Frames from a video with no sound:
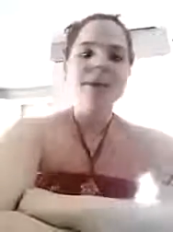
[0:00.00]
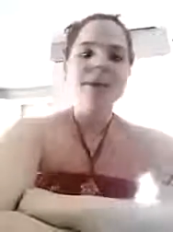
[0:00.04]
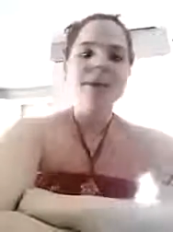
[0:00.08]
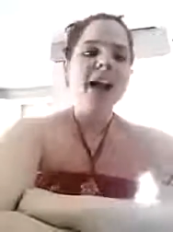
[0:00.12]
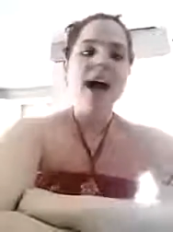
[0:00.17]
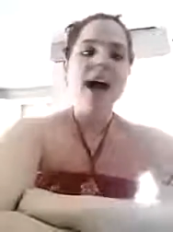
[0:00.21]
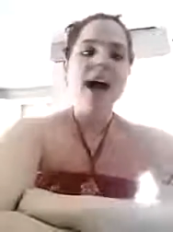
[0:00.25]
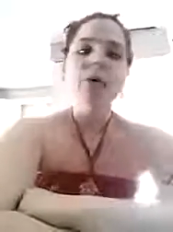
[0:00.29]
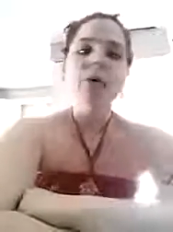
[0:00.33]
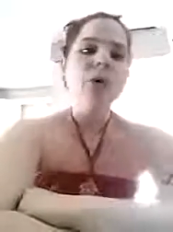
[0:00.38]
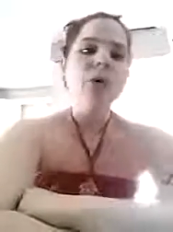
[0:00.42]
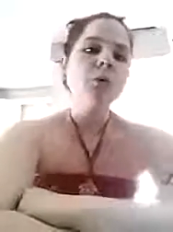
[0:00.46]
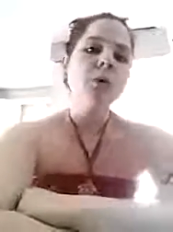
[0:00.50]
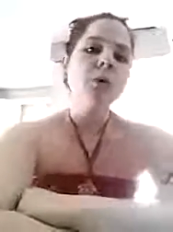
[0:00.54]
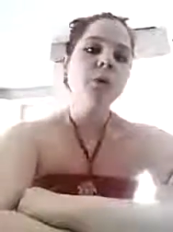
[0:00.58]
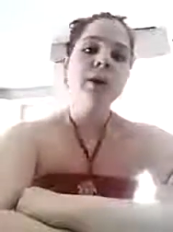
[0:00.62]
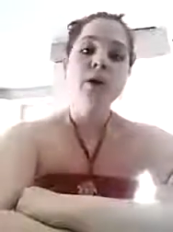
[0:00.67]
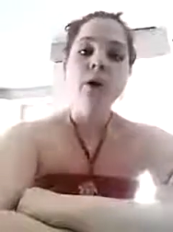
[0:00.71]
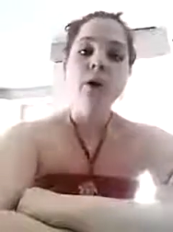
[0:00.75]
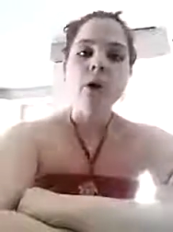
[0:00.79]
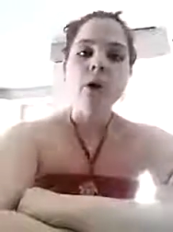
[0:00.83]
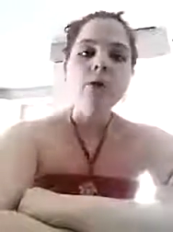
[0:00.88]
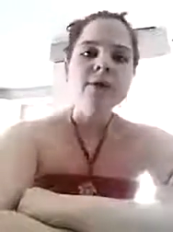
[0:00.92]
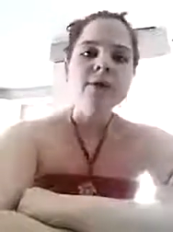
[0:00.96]
I don't know what
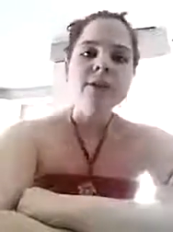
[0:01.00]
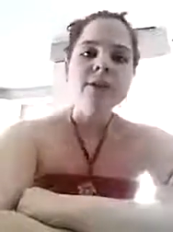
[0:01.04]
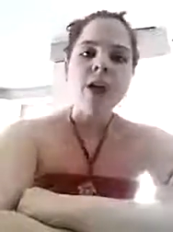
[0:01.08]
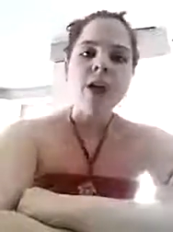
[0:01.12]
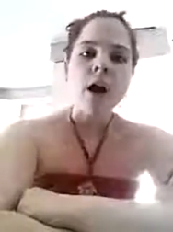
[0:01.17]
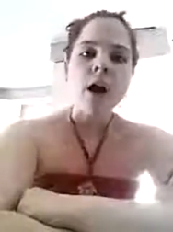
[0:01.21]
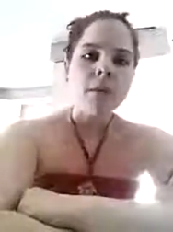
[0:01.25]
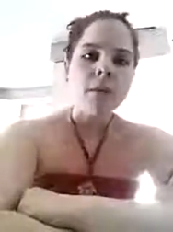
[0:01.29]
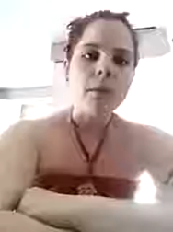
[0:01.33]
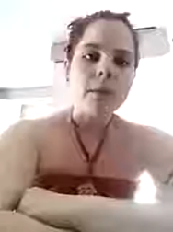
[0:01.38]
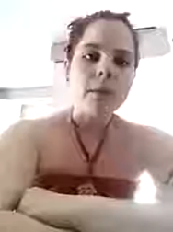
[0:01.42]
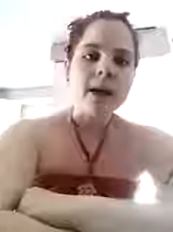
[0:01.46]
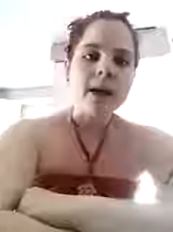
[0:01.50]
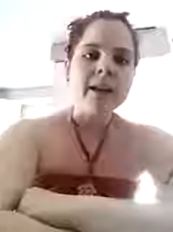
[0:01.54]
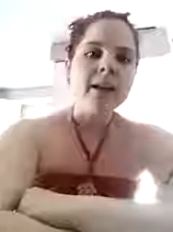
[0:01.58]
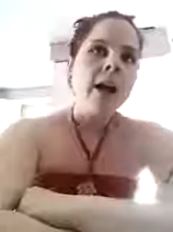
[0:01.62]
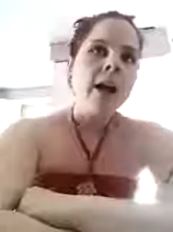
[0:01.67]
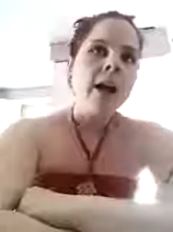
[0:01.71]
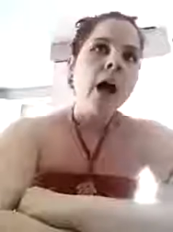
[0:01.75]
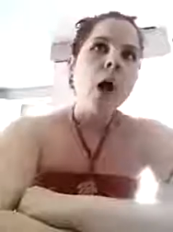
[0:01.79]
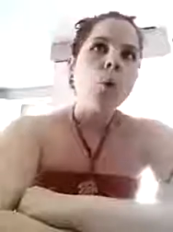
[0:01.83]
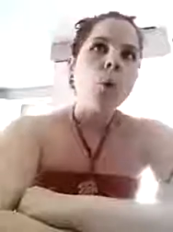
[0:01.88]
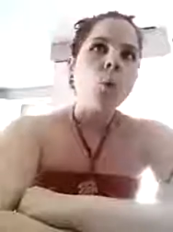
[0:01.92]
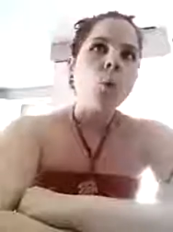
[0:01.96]
your goals are, but
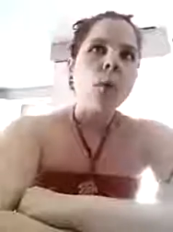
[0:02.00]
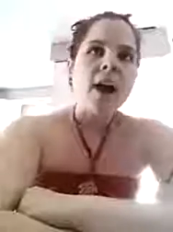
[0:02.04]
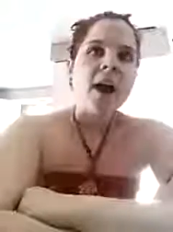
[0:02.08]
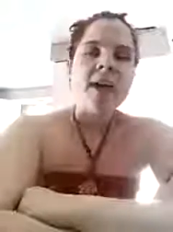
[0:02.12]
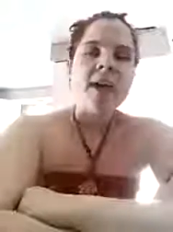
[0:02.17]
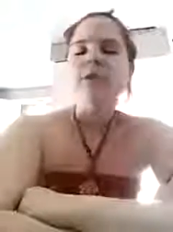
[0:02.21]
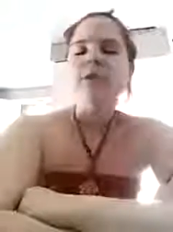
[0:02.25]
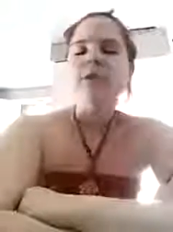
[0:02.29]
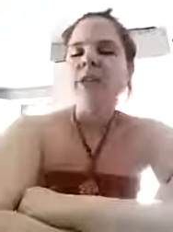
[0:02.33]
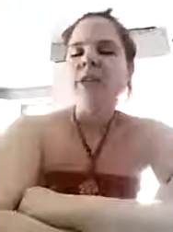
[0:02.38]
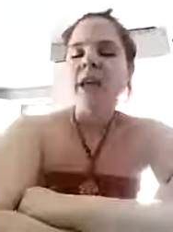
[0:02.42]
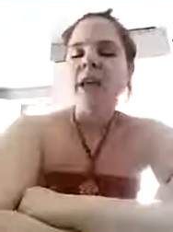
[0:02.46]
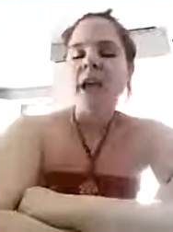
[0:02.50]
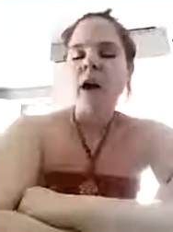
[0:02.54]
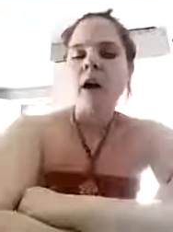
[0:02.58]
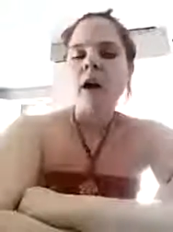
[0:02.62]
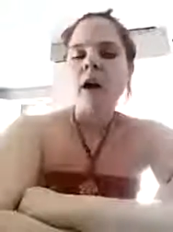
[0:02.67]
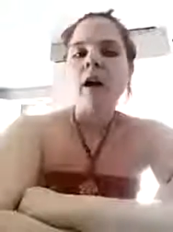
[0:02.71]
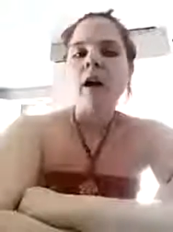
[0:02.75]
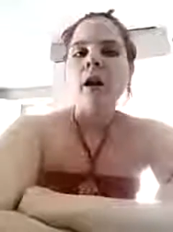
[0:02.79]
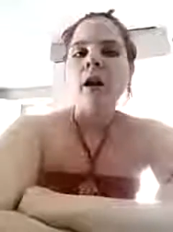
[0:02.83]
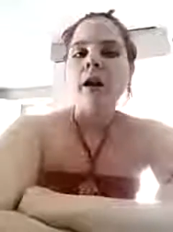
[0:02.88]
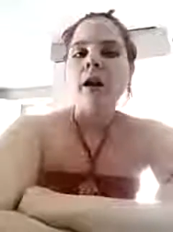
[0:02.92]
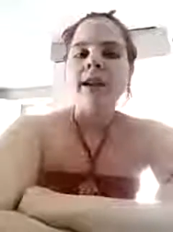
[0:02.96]
whatever they
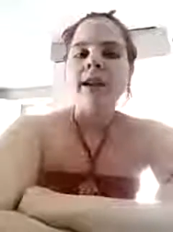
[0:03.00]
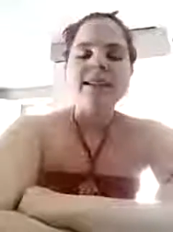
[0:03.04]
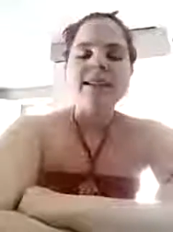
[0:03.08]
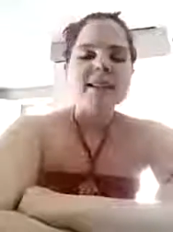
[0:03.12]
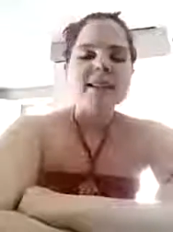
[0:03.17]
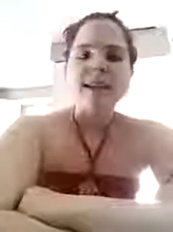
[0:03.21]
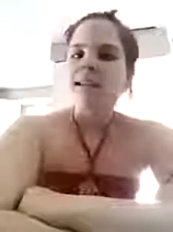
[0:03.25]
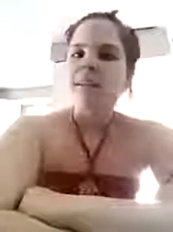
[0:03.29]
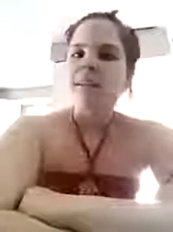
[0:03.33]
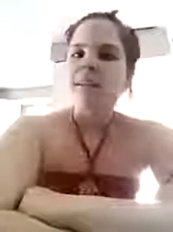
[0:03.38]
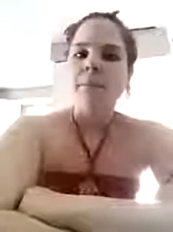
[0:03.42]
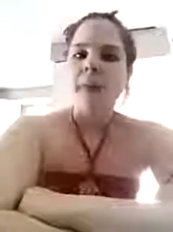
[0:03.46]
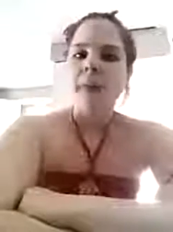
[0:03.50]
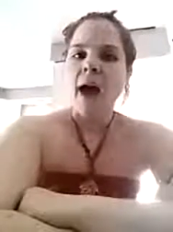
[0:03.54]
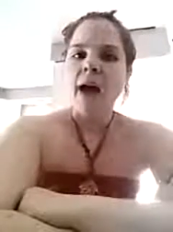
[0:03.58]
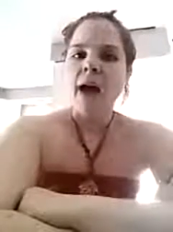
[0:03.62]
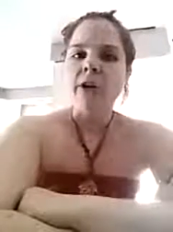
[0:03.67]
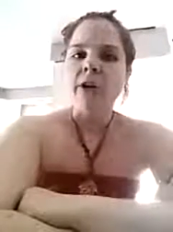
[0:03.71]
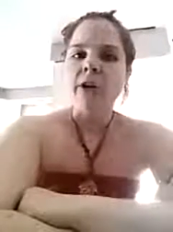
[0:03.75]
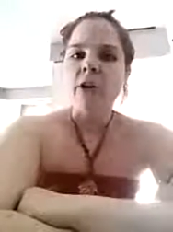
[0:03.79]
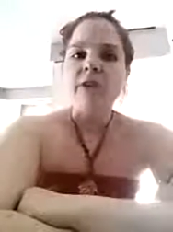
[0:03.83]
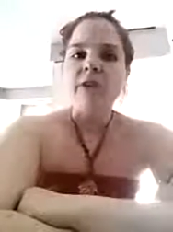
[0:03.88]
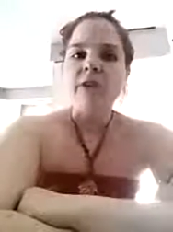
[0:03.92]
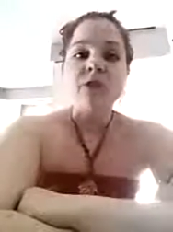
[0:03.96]
are, it doesn't
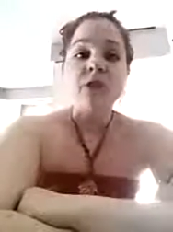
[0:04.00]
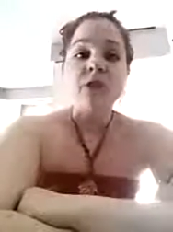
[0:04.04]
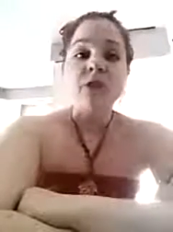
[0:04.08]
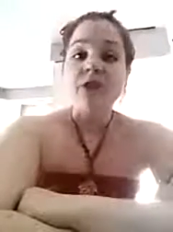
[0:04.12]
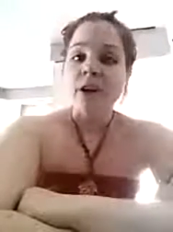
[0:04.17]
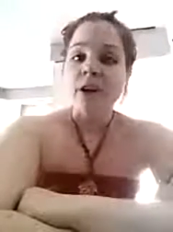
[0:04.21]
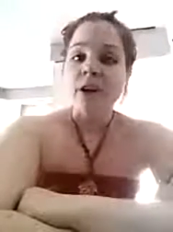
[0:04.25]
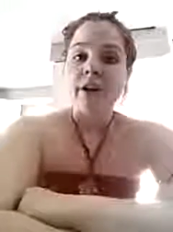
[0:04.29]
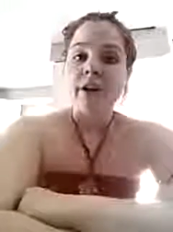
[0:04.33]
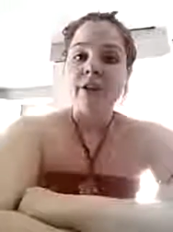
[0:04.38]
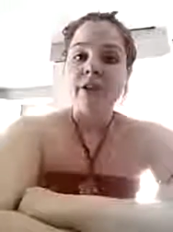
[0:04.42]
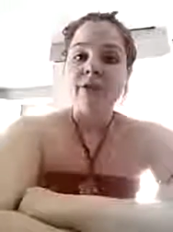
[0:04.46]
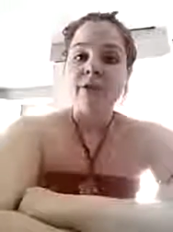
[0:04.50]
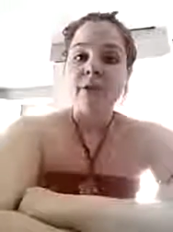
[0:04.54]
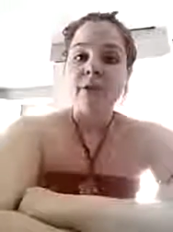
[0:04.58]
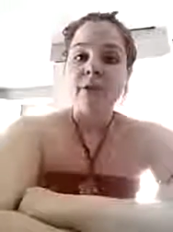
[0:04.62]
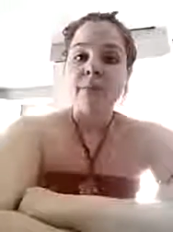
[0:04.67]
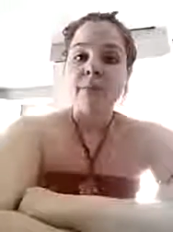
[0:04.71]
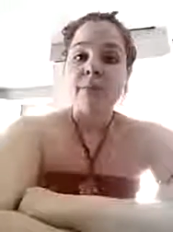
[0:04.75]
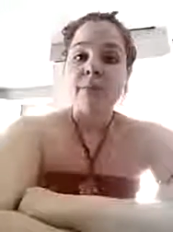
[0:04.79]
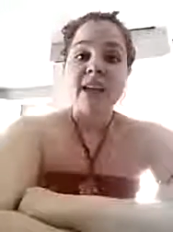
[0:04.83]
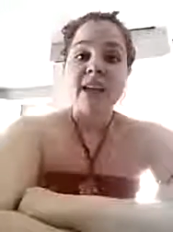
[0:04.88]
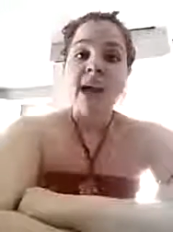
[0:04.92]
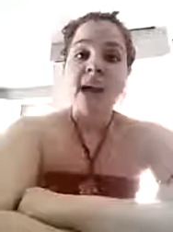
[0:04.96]
matter if you're starting
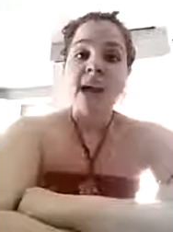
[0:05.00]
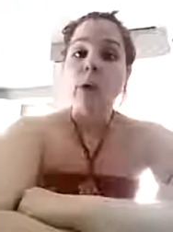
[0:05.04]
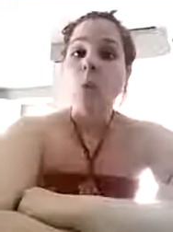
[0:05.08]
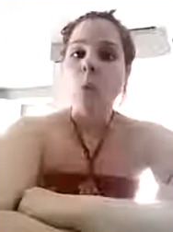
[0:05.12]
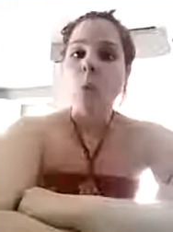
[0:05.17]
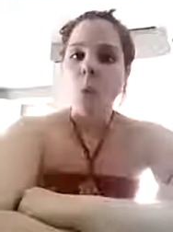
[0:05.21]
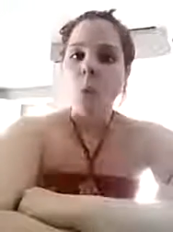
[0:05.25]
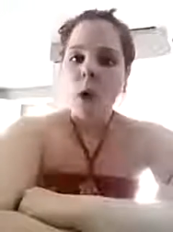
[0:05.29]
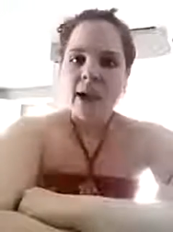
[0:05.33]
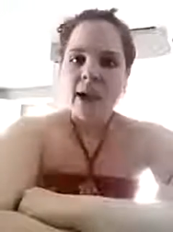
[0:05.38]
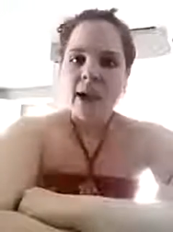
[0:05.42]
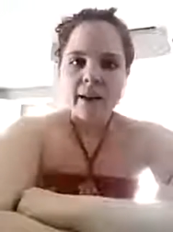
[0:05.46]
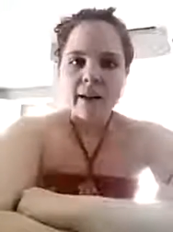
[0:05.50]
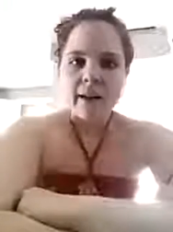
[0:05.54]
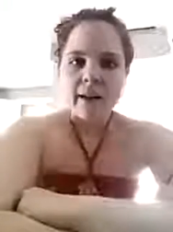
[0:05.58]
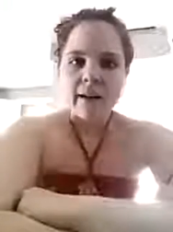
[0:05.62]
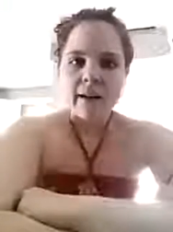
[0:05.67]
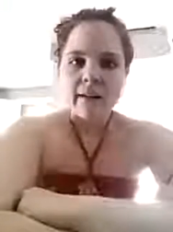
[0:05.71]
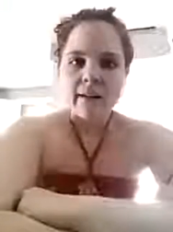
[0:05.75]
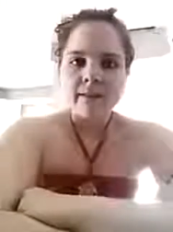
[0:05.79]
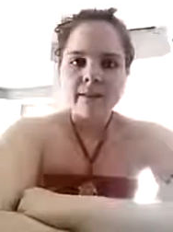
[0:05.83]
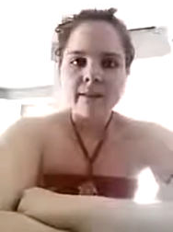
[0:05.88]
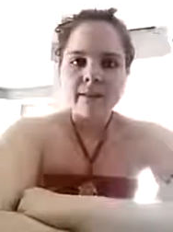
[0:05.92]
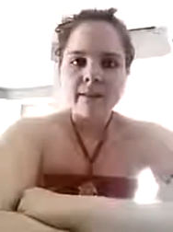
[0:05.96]
from day
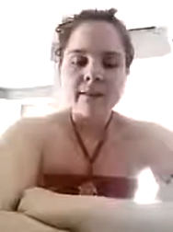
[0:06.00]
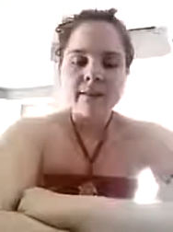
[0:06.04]
one.